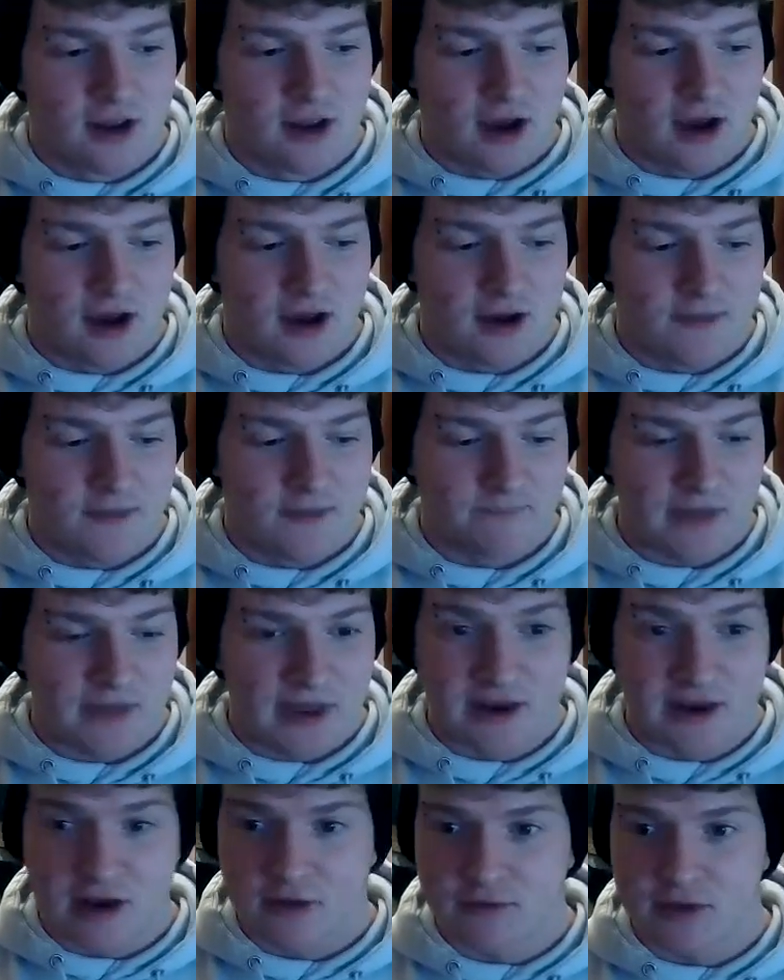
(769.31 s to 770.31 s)
And
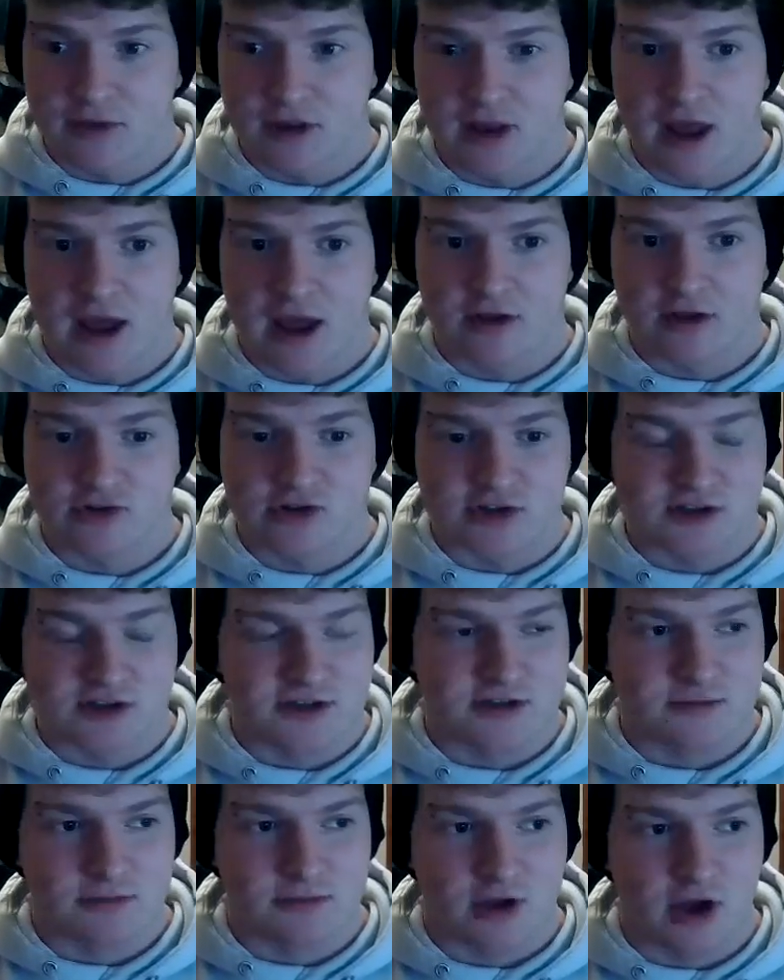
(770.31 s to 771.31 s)
then other than that,
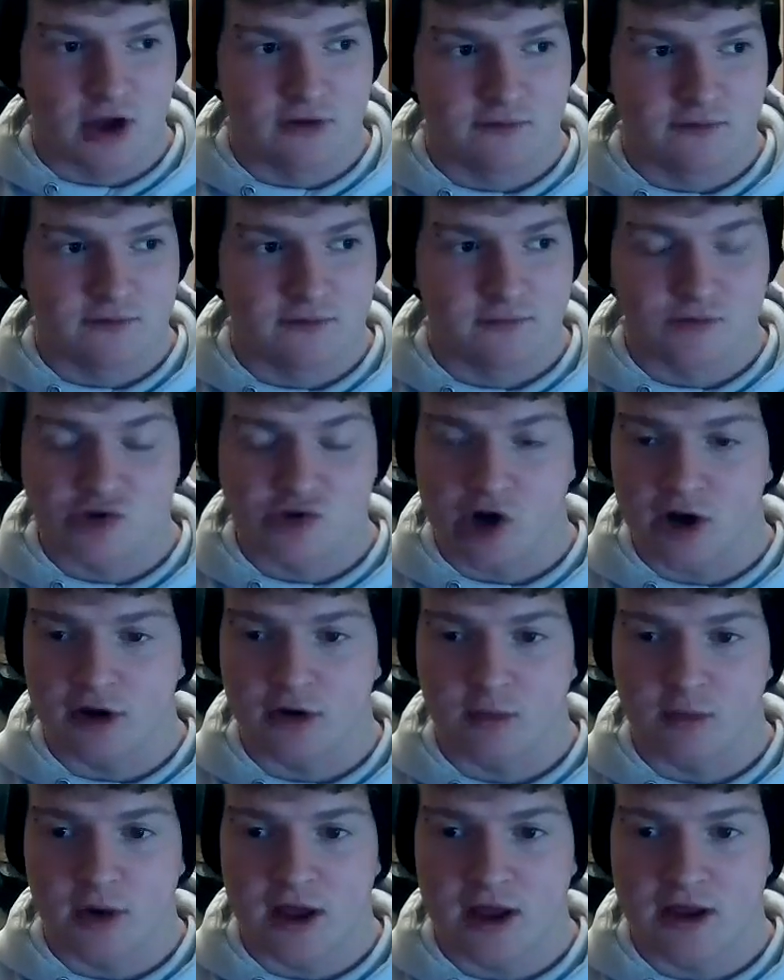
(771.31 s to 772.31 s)
just kind of trucking
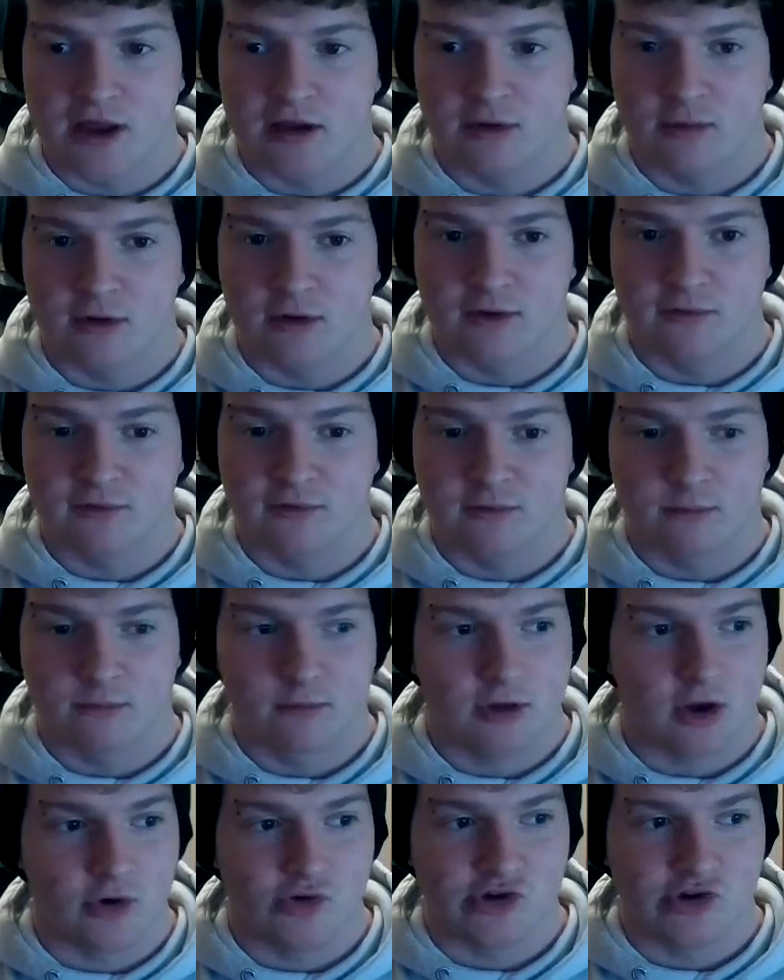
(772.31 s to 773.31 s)
away with
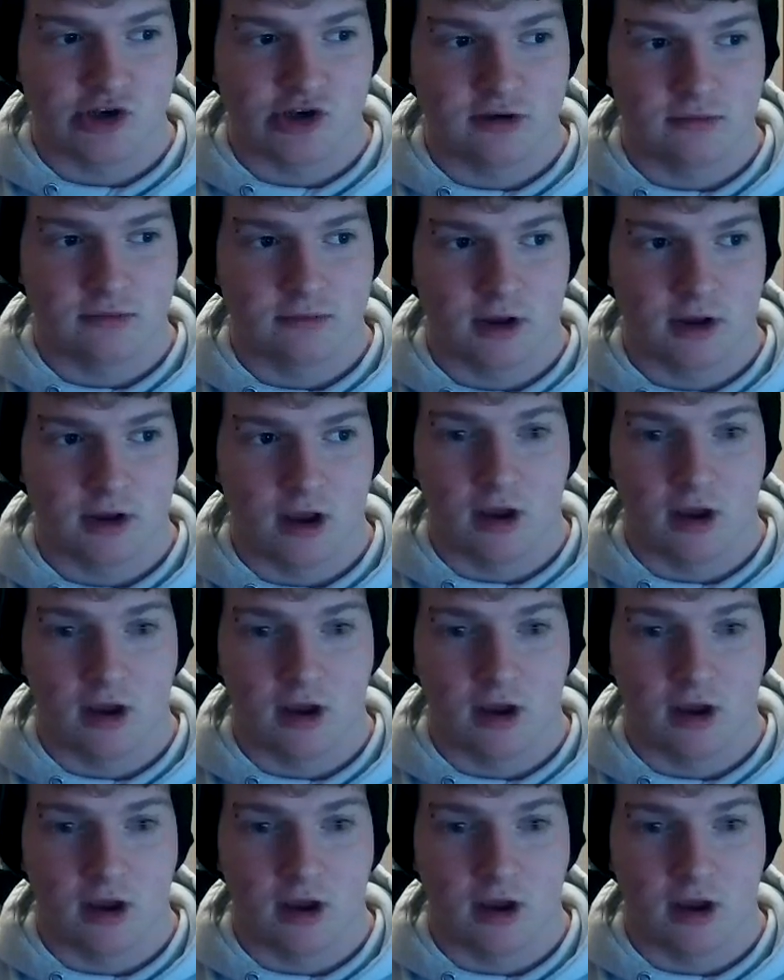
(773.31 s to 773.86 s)
coaching.